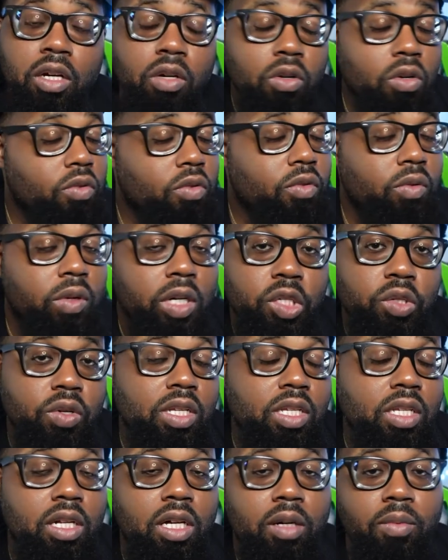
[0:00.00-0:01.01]
Or if you want to
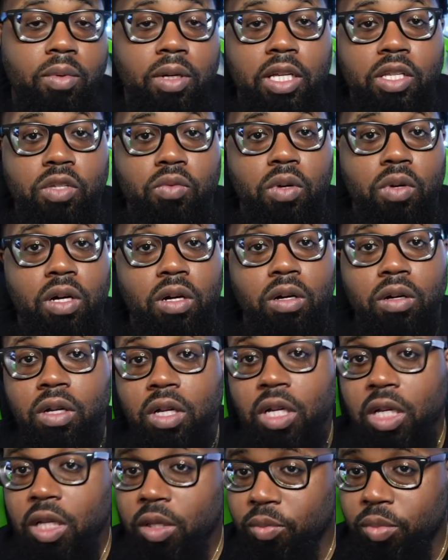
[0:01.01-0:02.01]
dress it up as well,
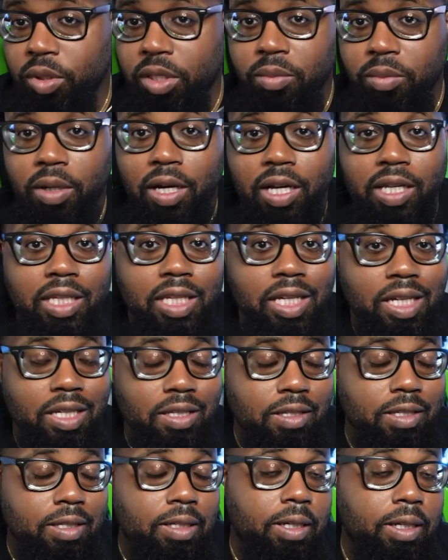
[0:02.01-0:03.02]
be my
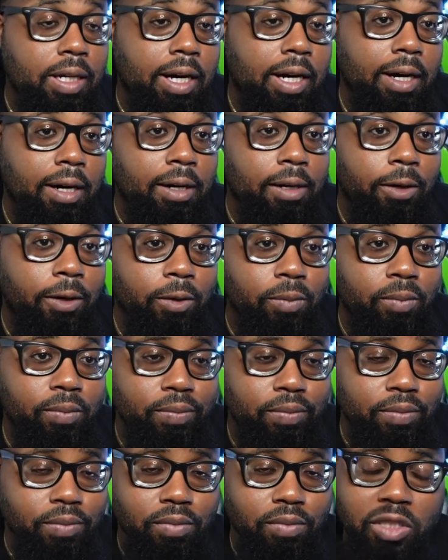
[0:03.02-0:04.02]
guest. Um,
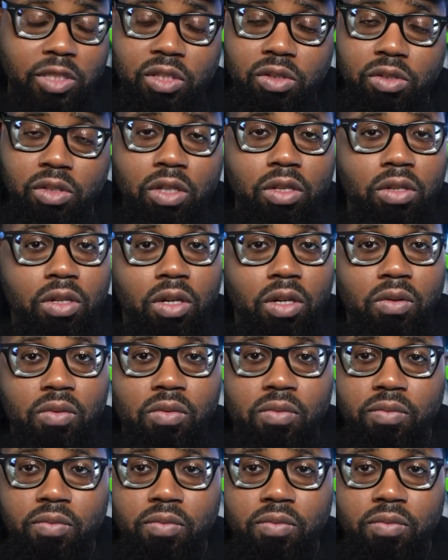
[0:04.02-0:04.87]
so, you know,